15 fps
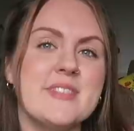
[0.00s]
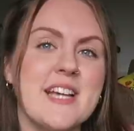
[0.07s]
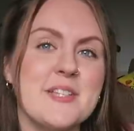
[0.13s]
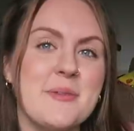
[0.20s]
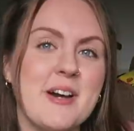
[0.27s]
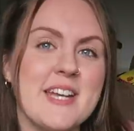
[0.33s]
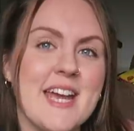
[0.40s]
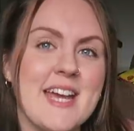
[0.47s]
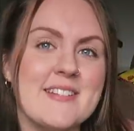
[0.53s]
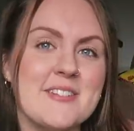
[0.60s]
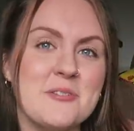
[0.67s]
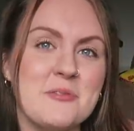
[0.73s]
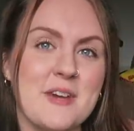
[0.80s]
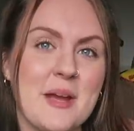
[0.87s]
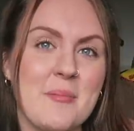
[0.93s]
This one is
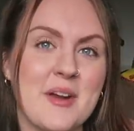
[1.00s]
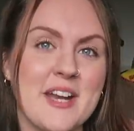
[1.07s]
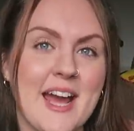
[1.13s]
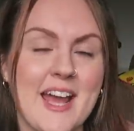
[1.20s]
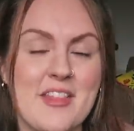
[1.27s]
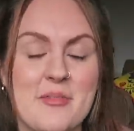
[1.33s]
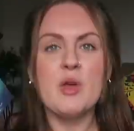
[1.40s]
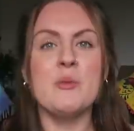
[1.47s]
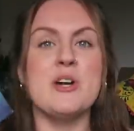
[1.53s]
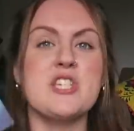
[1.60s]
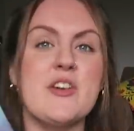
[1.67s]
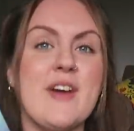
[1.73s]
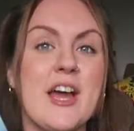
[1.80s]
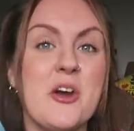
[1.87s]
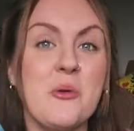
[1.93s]
November 9th, which
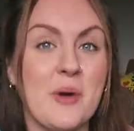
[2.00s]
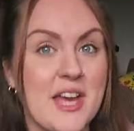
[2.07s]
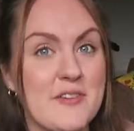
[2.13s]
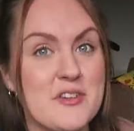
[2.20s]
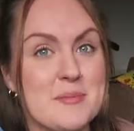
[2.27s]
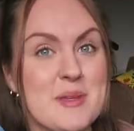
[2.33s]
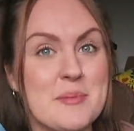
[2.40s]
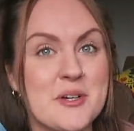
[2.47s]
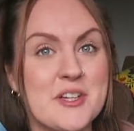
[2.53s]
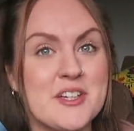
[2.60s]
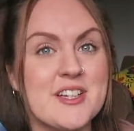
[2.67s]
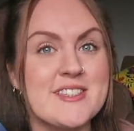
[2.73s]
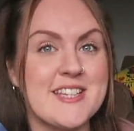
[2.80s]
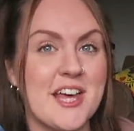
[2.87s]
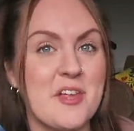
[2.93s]
I've had quite a few
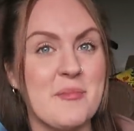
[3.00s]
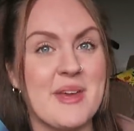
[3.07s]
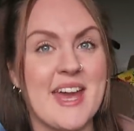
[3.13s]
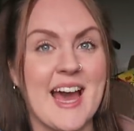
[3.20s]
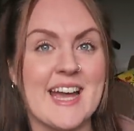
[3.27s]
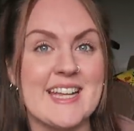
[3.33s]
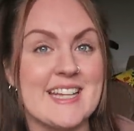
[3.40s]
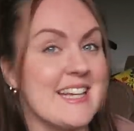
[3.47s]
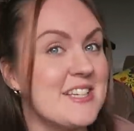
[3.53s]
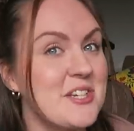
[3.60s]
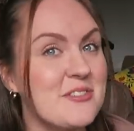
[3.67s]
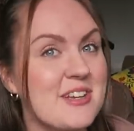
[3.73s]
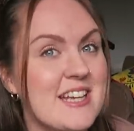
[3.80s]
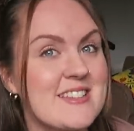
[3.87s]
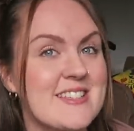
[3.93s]
people tell me I need to
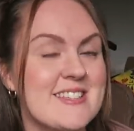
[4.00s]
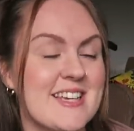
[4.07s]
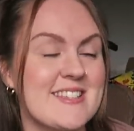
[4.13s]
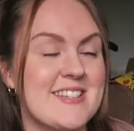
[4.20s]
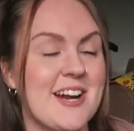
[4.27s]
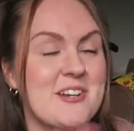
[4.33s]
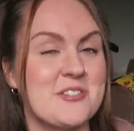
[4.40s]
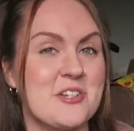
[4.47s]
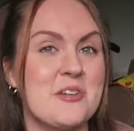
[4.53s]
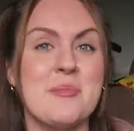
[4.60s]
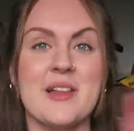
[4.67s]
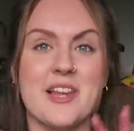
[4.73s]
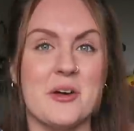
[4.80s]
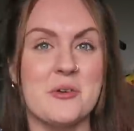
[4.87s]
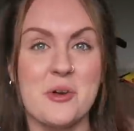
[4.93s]
read since I started doing my
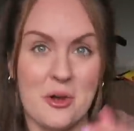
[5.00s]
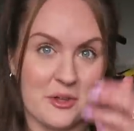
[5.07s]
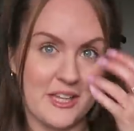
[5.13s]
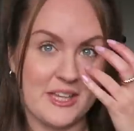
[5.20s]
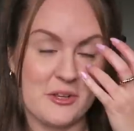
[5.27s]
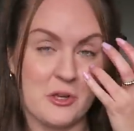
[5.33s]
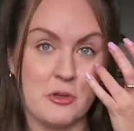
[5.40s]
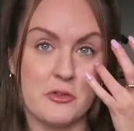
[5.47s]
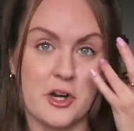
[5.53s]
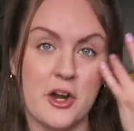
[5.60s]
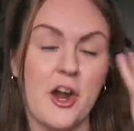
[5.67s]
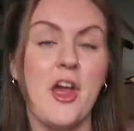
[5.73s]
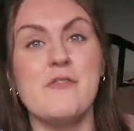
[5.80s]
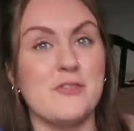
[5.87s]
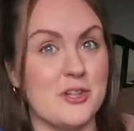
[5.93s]
little Colleen
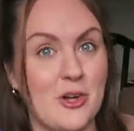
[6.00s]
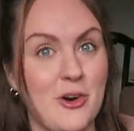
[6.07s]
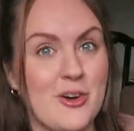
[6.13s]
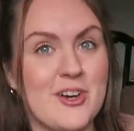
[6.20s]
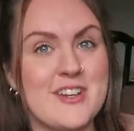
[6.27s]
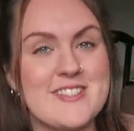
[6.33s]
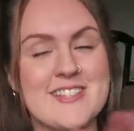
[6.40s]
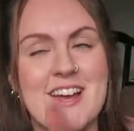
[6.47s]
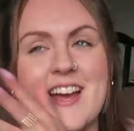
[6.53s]
Hoover vlogs,